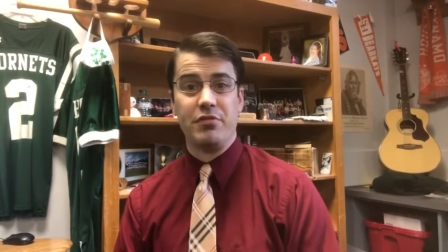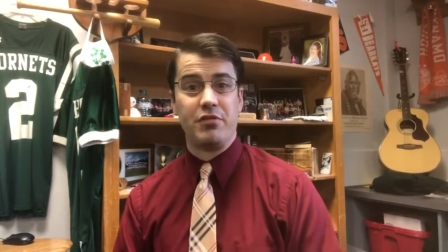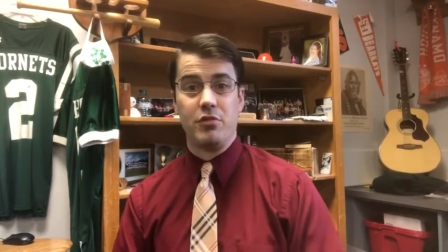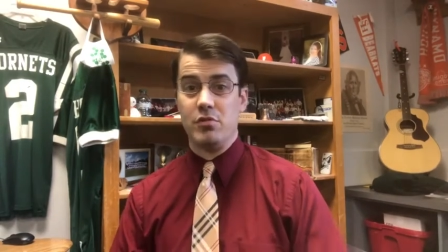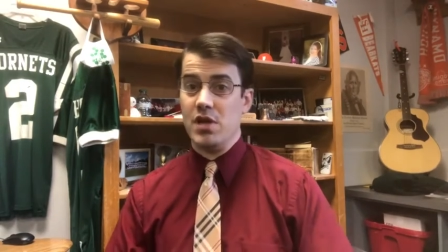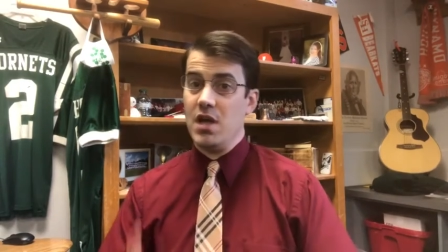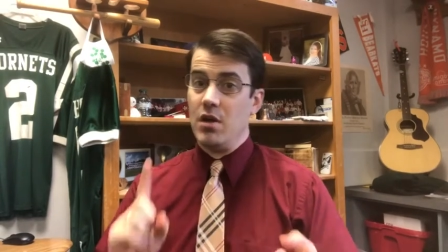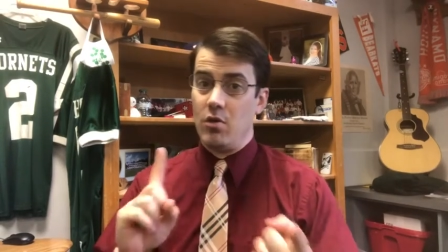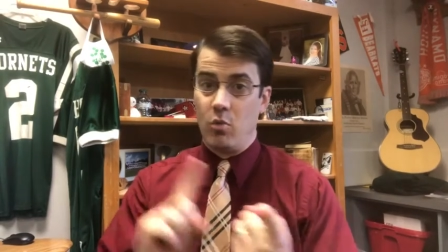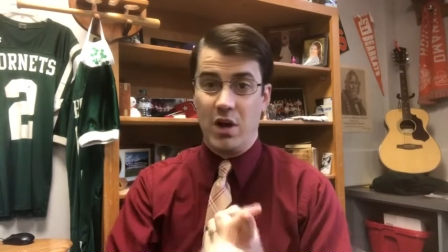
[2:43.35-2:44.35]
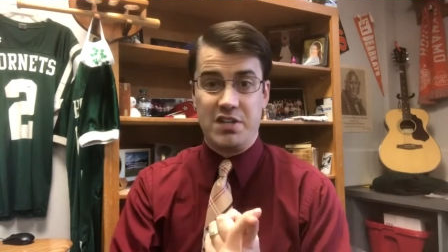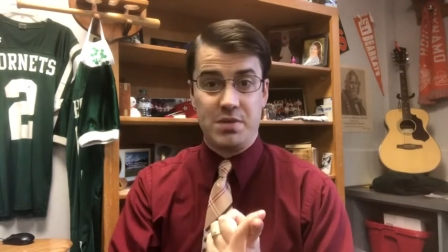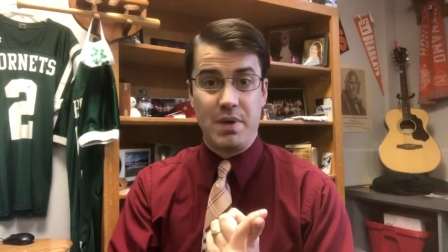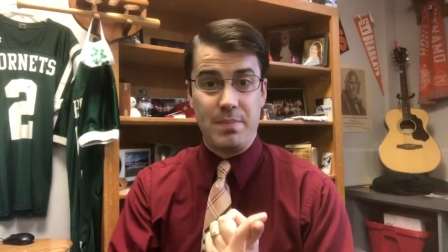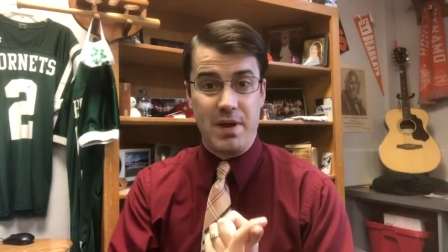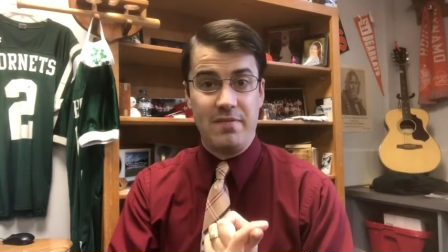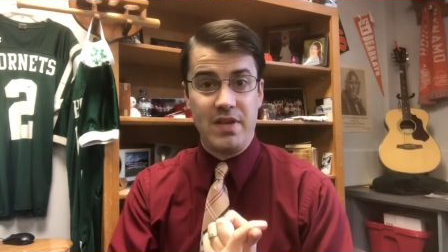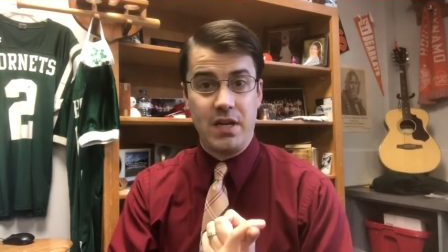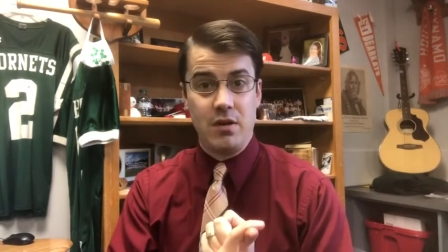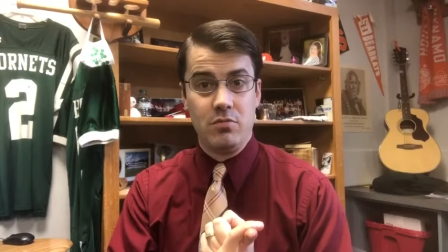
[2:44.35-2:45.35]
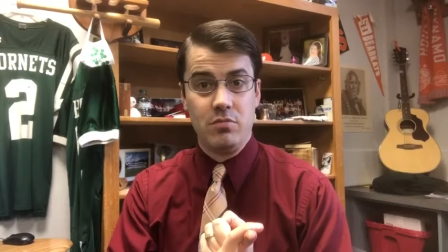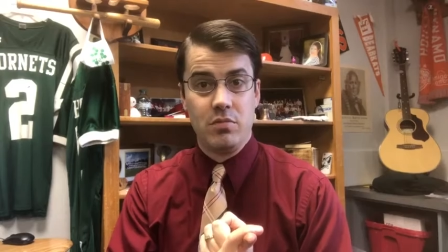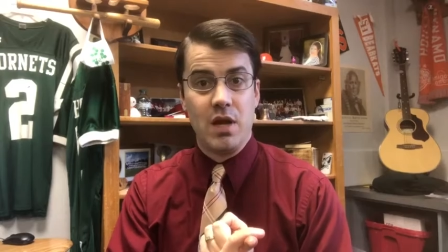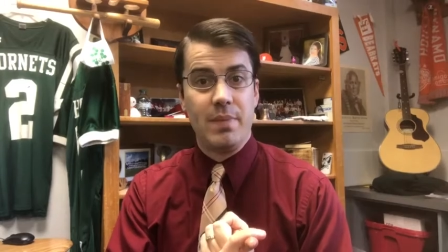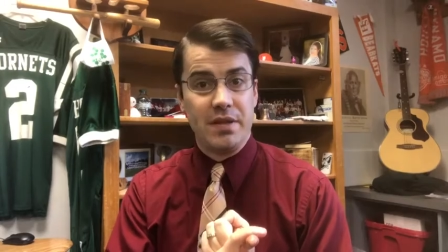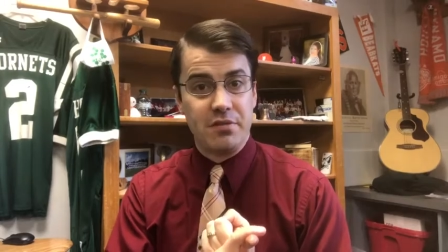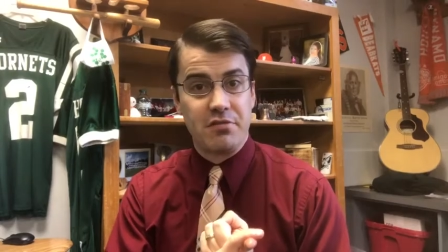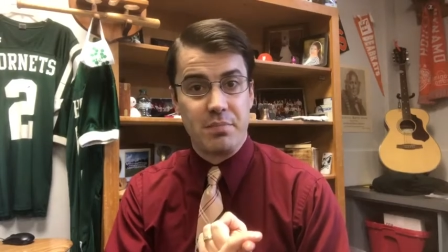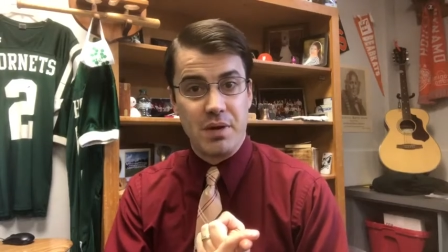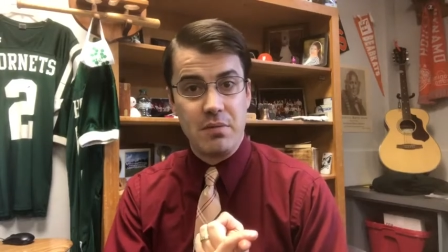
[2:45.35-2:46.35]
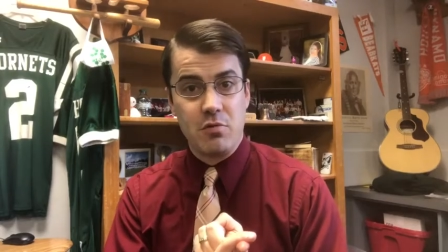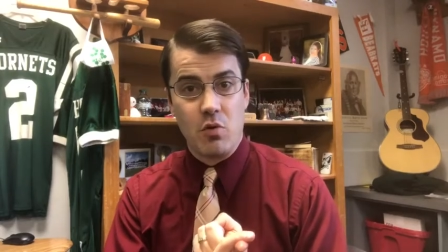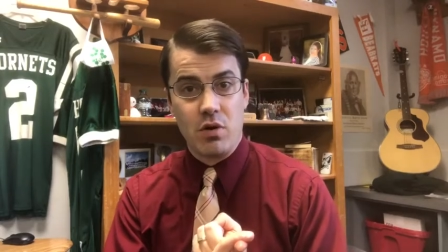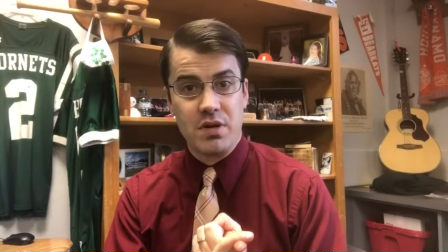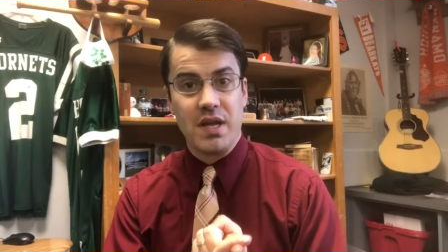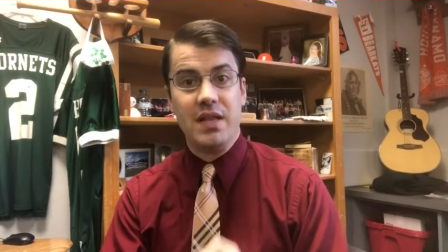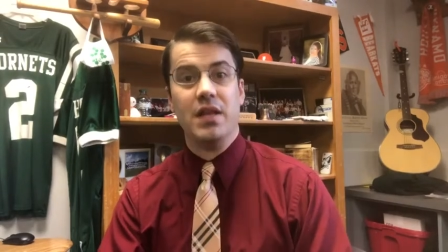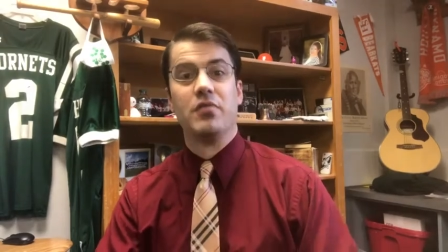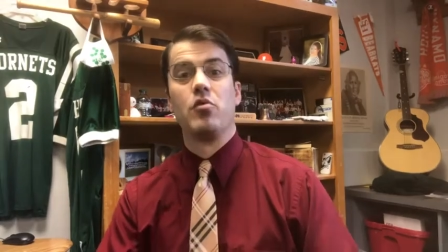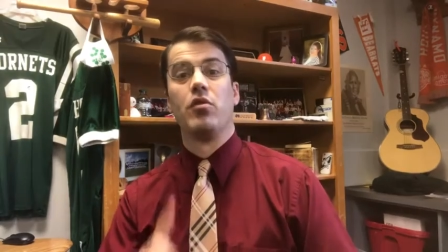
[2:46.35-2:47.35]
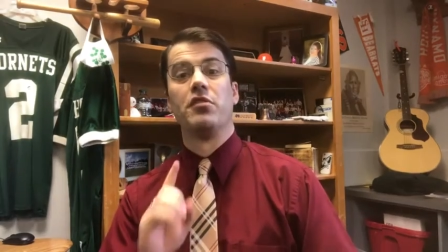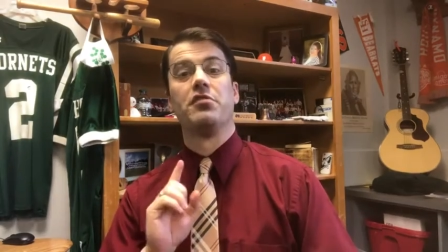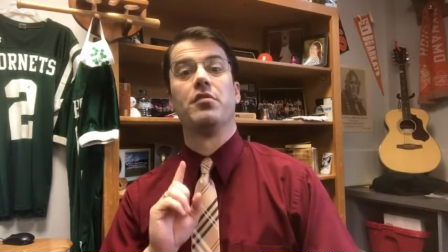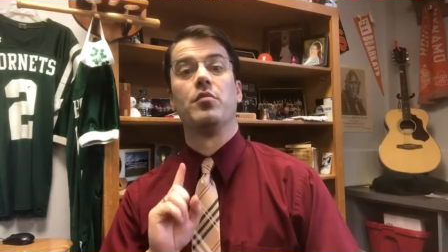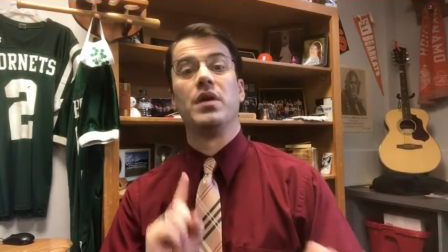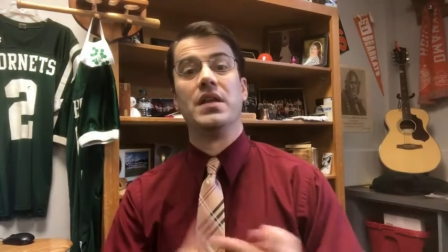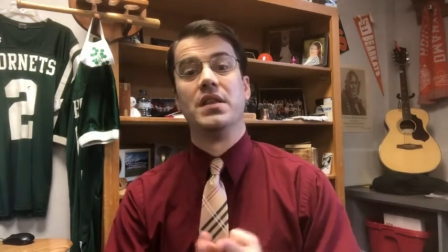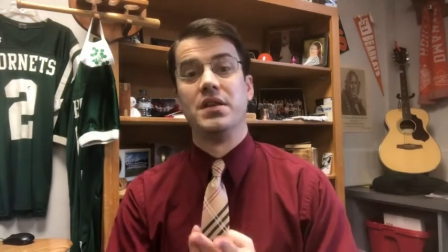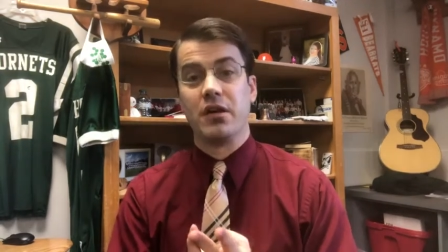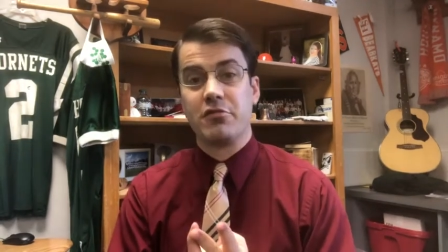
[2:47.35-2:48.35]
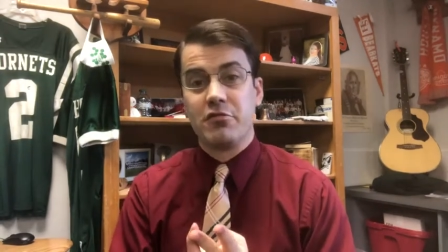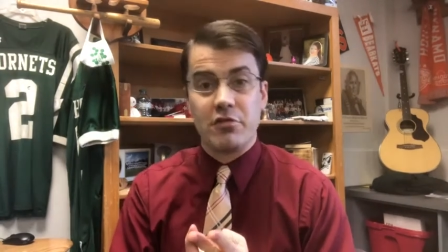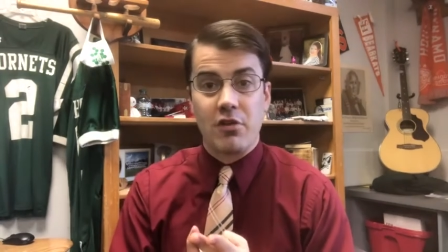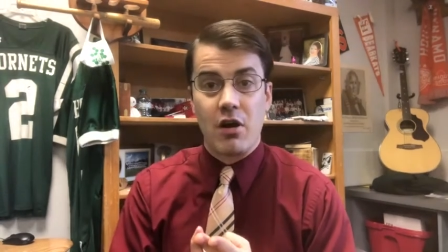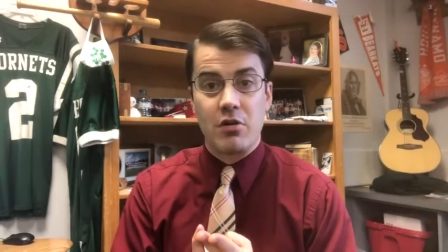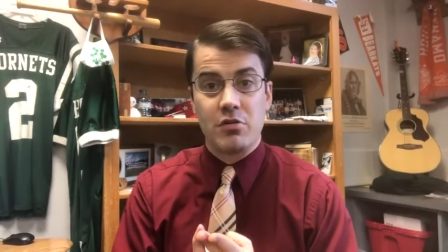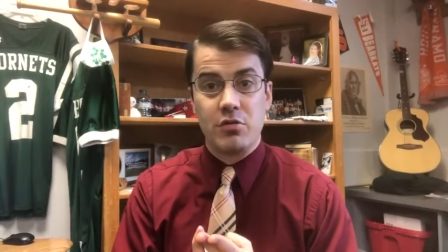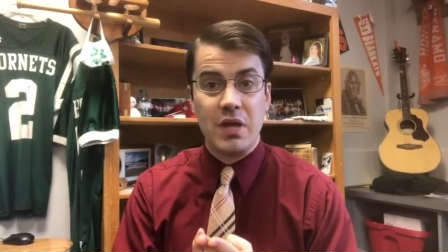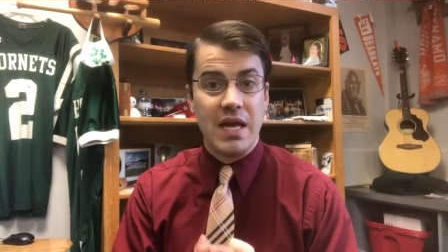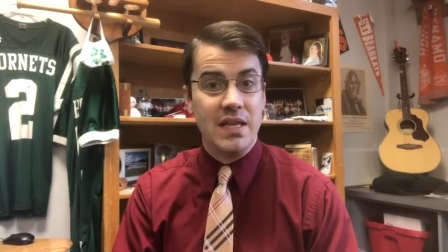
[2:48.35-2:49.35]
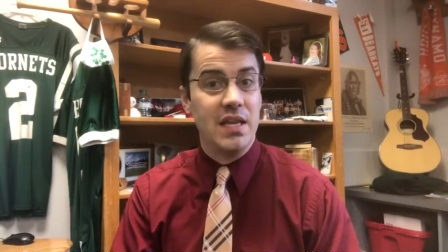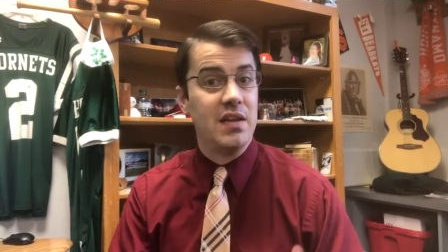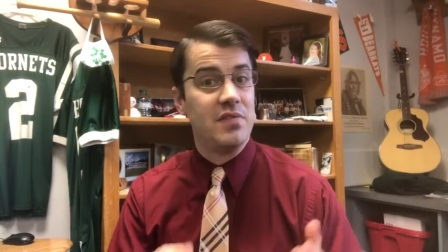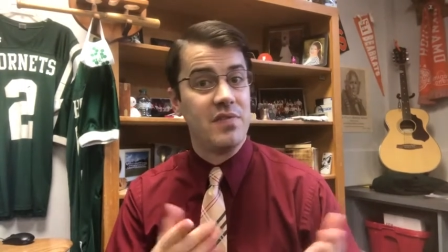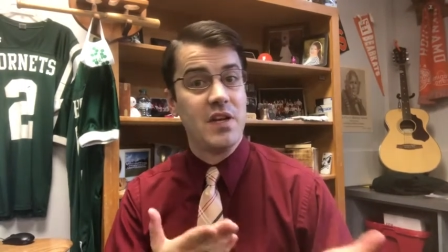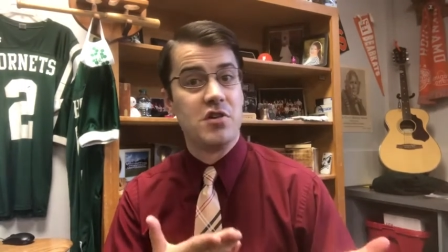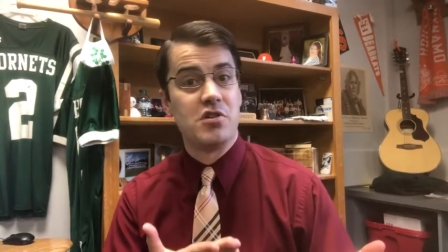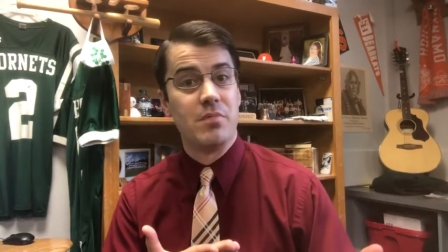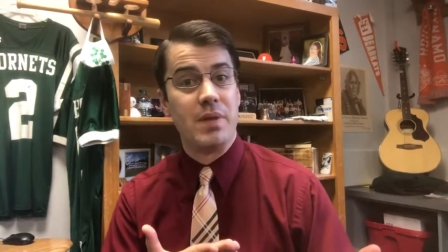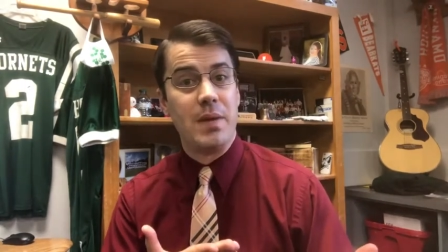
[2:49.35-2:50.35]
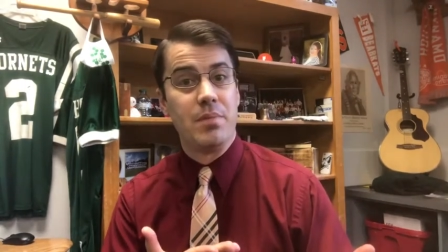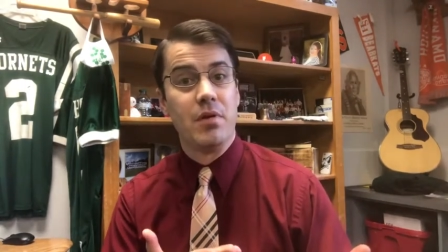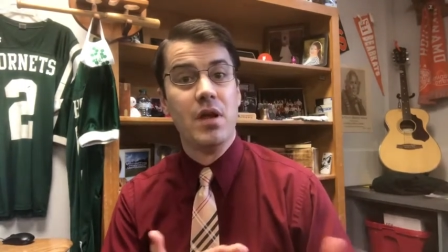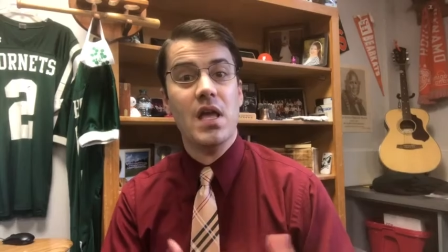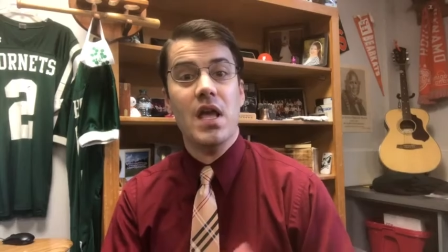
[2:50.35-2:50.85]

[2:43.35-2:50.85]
So watch the Brain Pop video about the Supreme Court, and then, of course, read the Ducksters article, and then finish your paper.